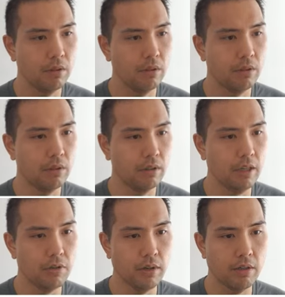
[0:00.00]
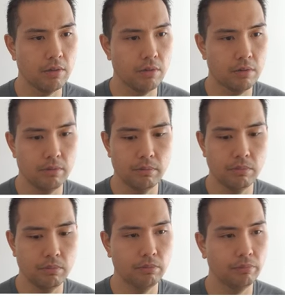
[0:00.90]
And that's the answer.
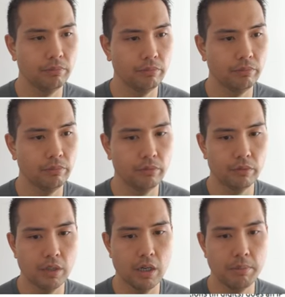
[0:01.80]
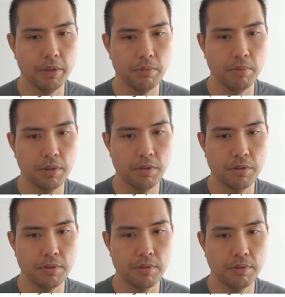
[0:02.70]
Copy and
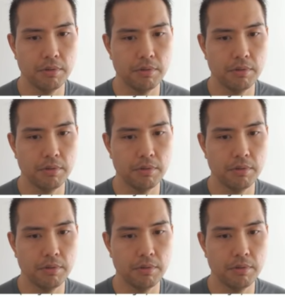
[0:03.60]
paste.